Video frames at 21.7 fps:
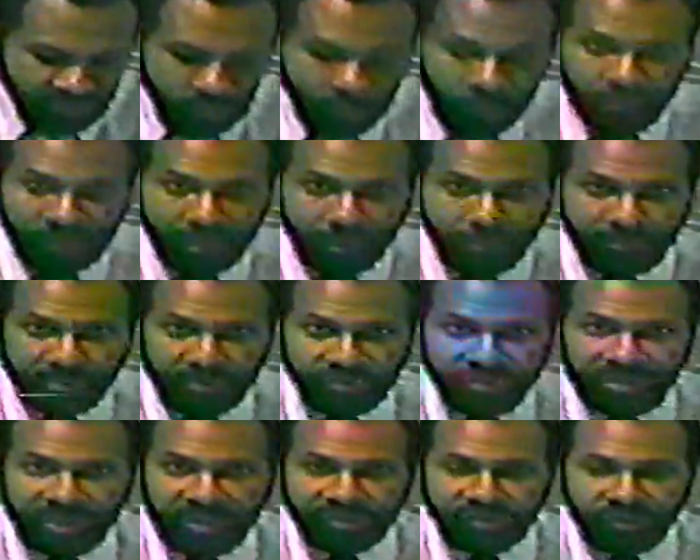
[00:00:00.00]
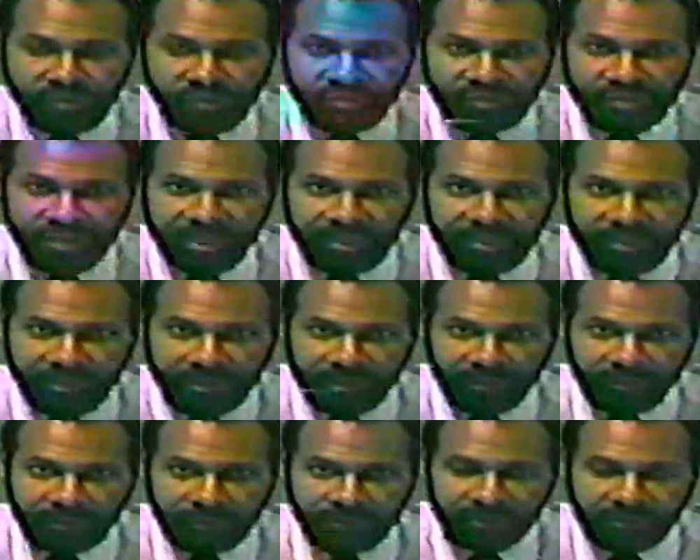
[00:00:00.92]
two numbers that you see
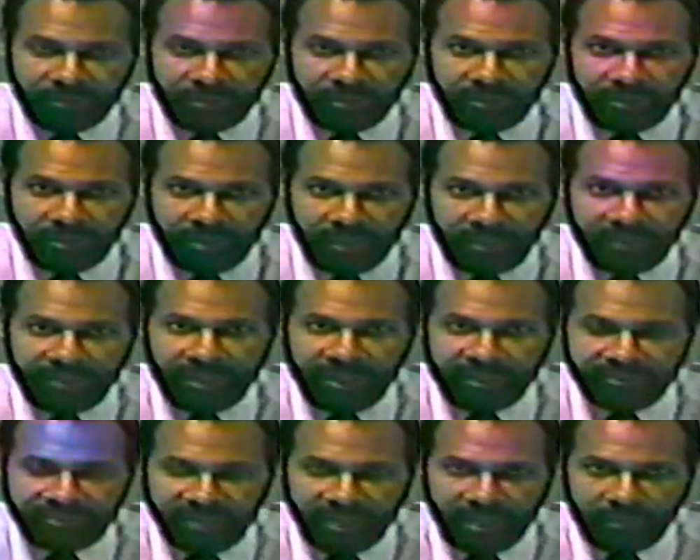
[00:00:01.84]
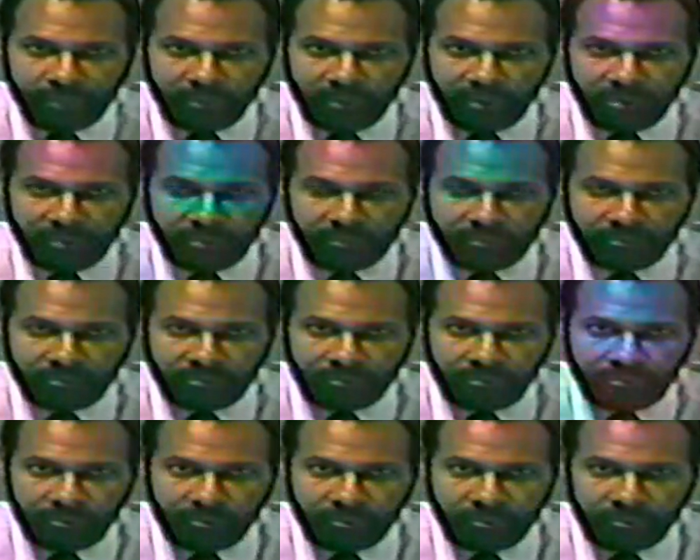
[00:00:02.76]
there in that table.
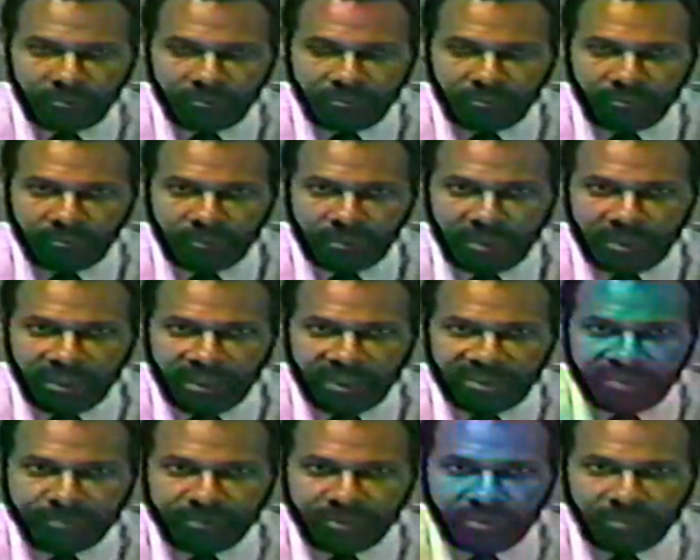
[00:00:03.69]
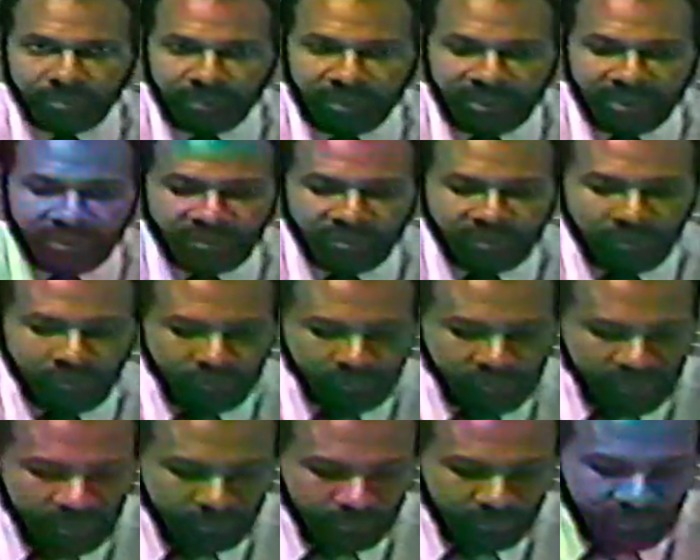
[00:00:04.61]
It's between two
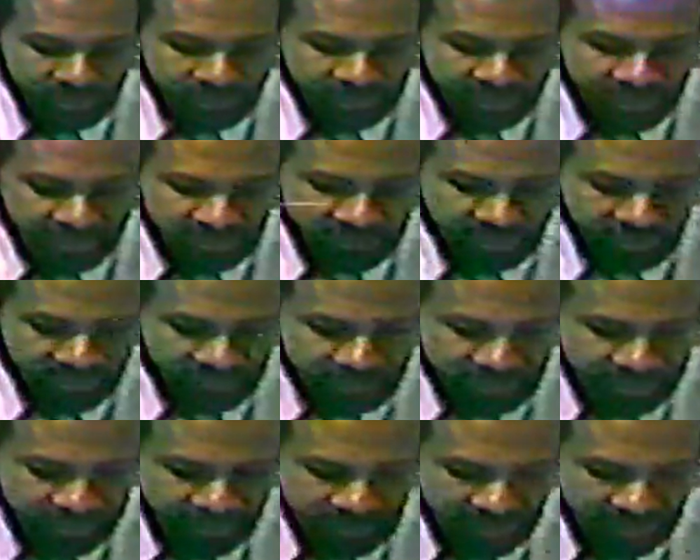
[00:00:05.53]
numbers that you see